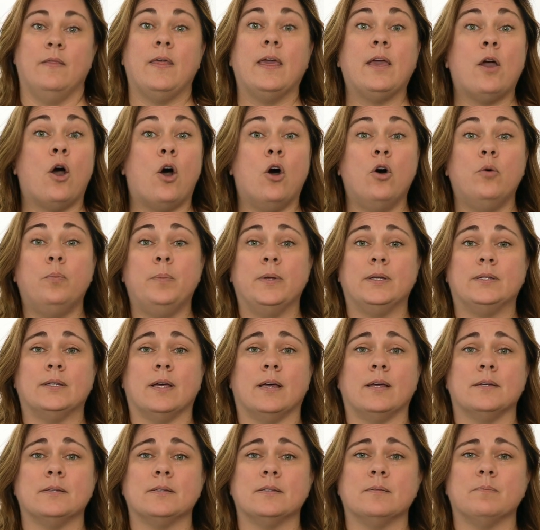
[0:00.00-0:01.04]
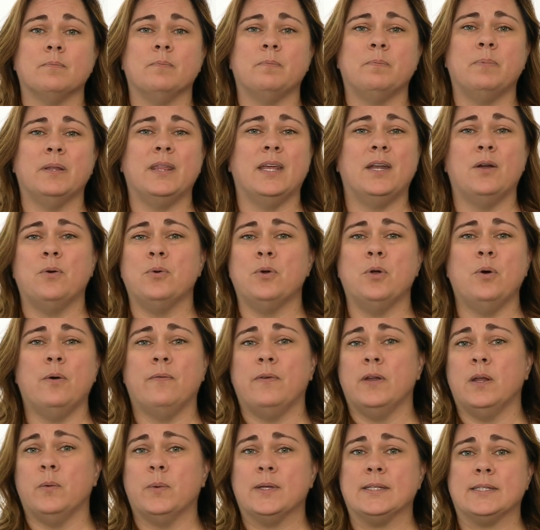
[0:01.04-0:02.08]
They hope it does, but they don't know
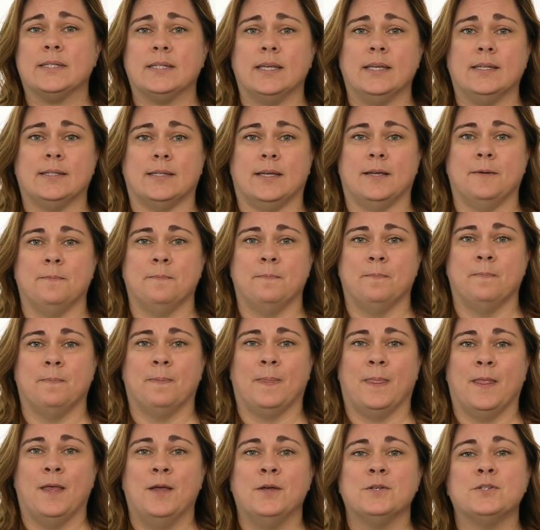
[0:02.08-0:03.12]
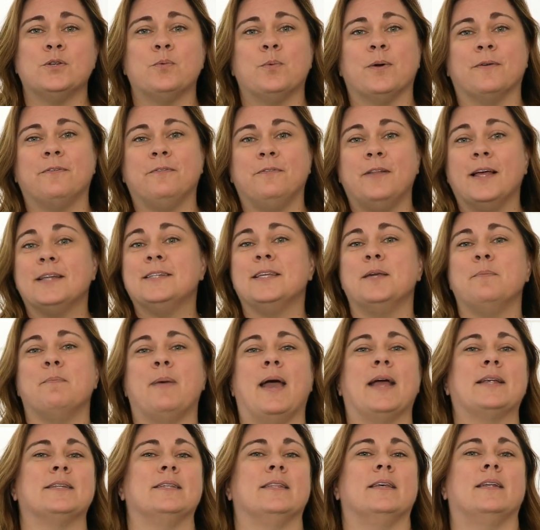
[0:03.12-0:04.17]
if anyone sees it. So reflecting
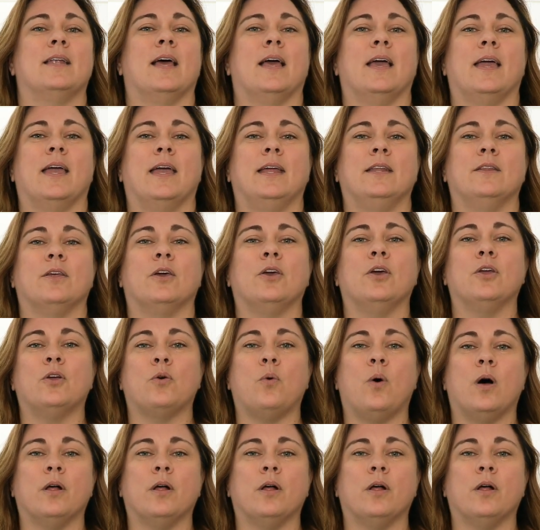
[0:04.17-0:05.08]
back to the 9, the good